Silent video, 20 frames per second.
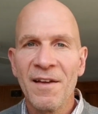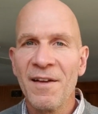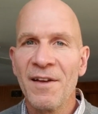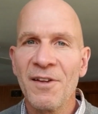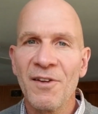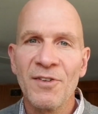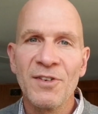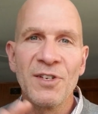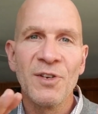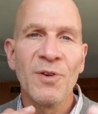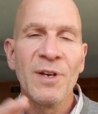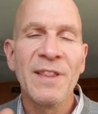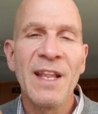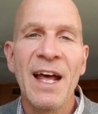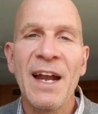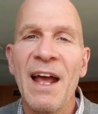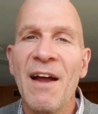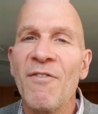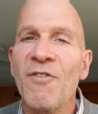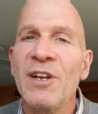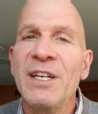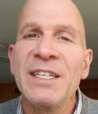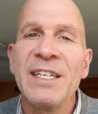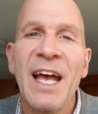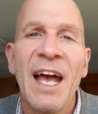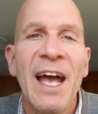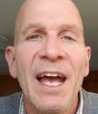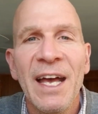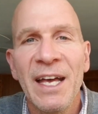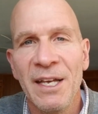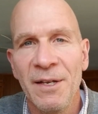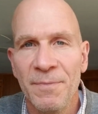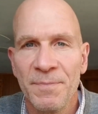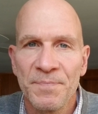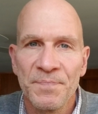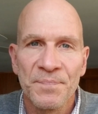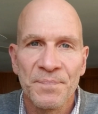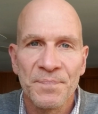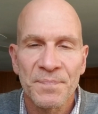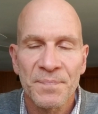You're doing that every day.
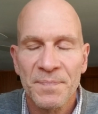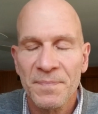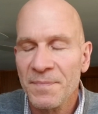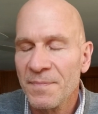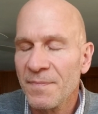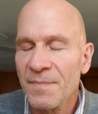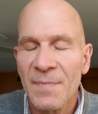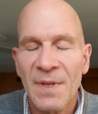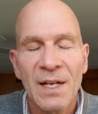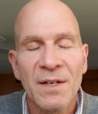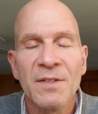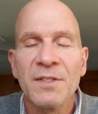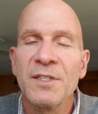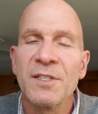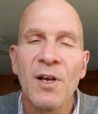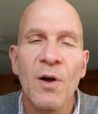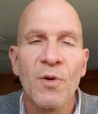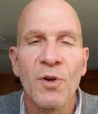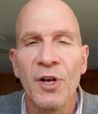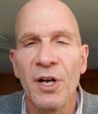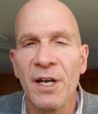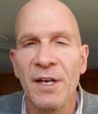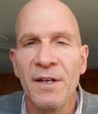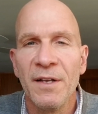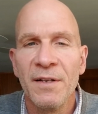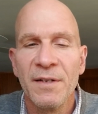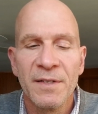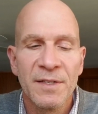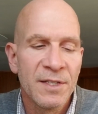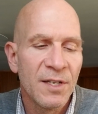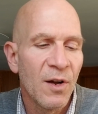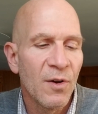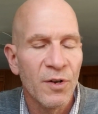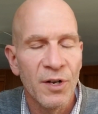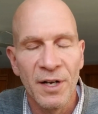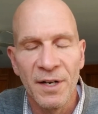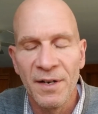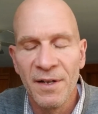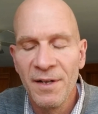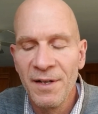So good, so
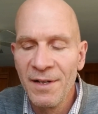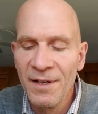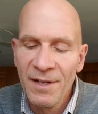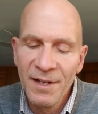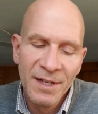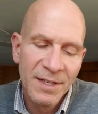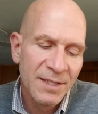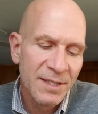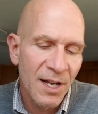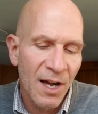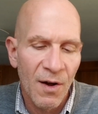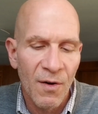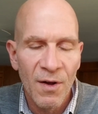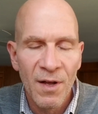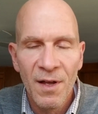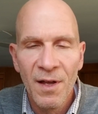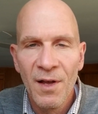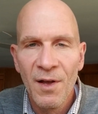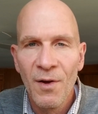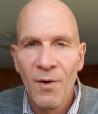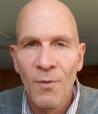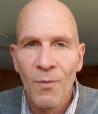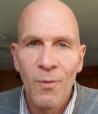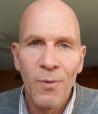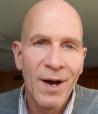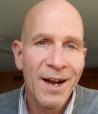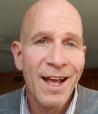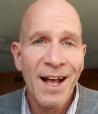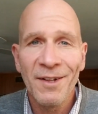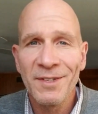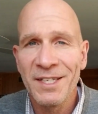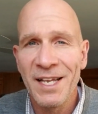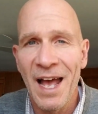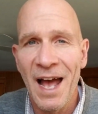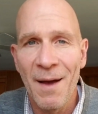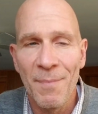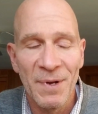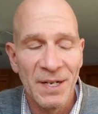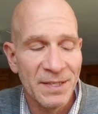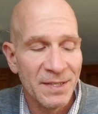good. So, what else
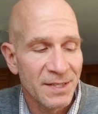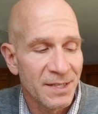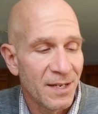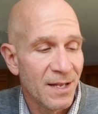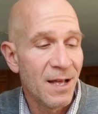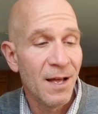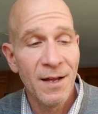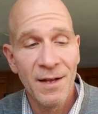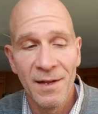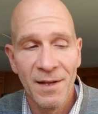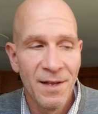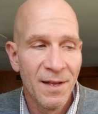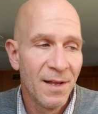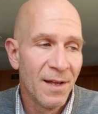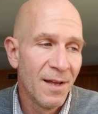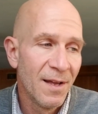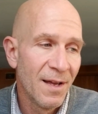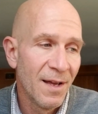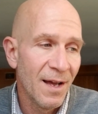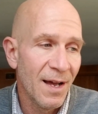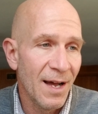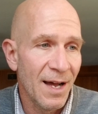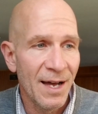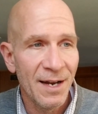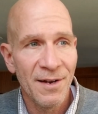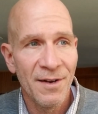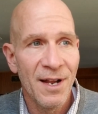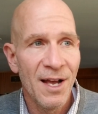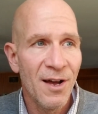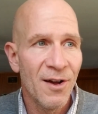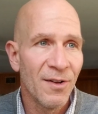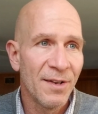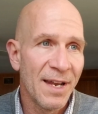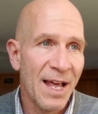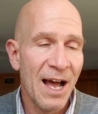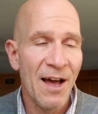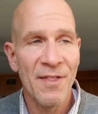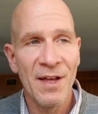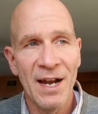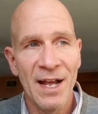happens? I don't know.
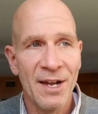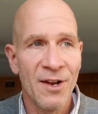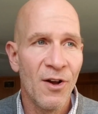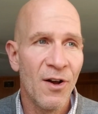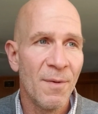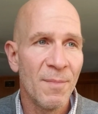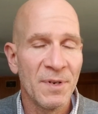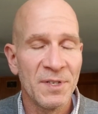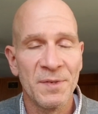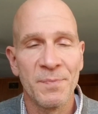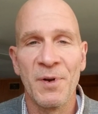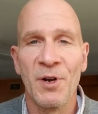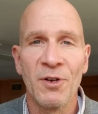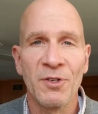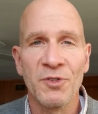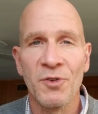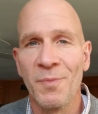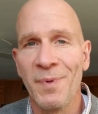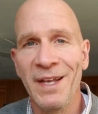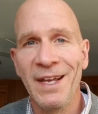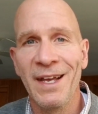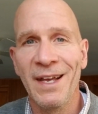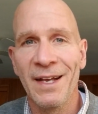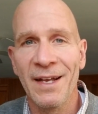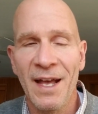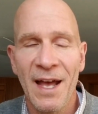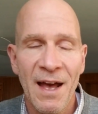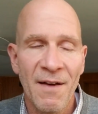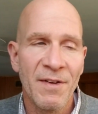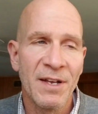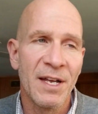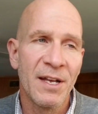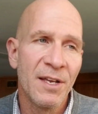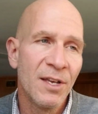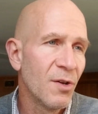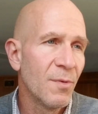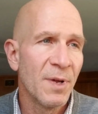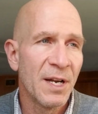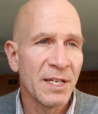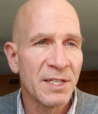Now that I know I'm a spiritual being having a
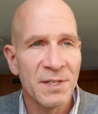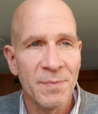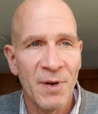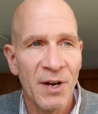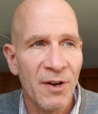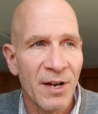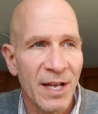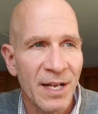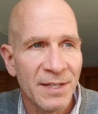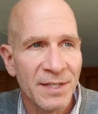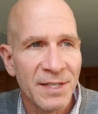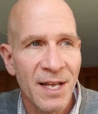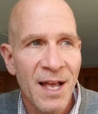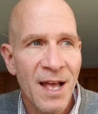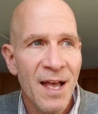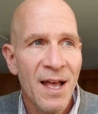human experience,